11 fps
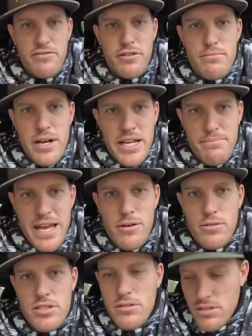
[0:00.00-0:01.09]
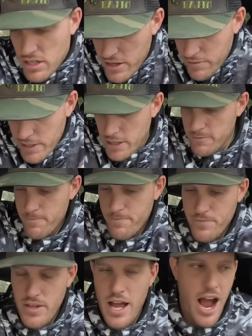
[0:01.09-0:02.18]
from my mount. Oh, there we go.
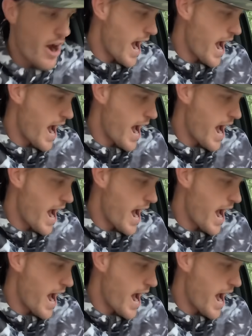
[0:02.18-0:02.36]
All